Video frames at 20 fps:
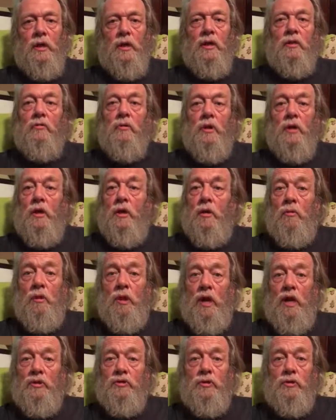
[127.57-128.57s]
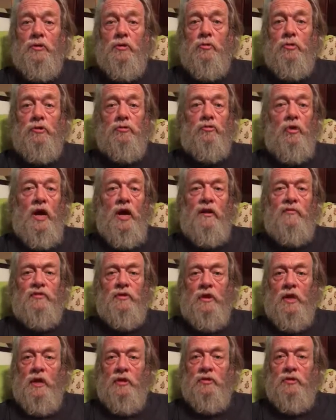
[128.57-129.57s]
And that has to do with
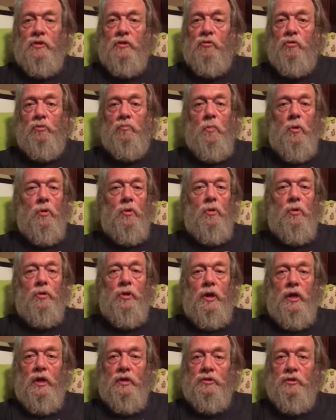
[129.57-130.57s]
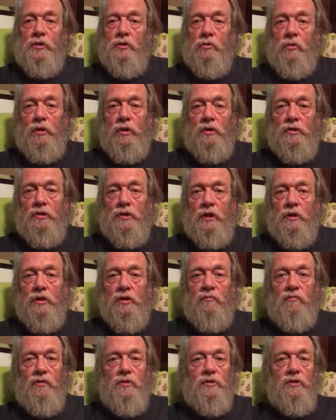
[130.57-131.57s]
drafts, it has to do with mold, it has to do with
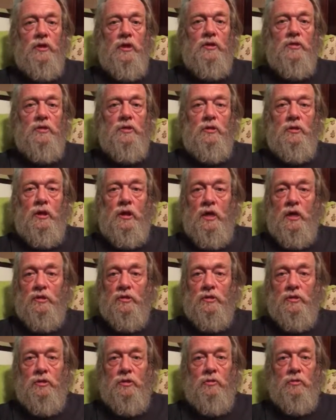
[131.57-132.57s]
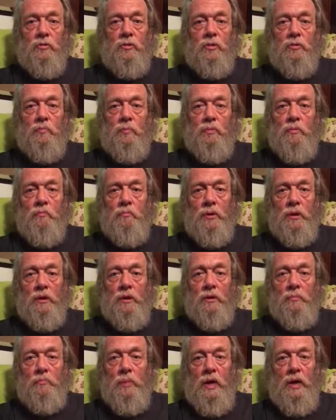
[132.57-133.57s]
insect infestation, it has to do with
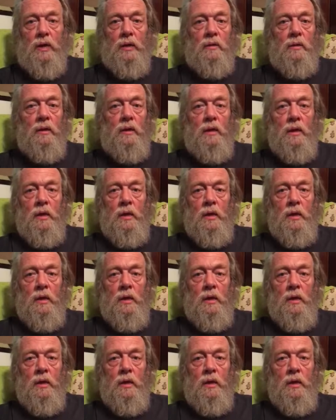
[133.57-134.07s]
peeling paint,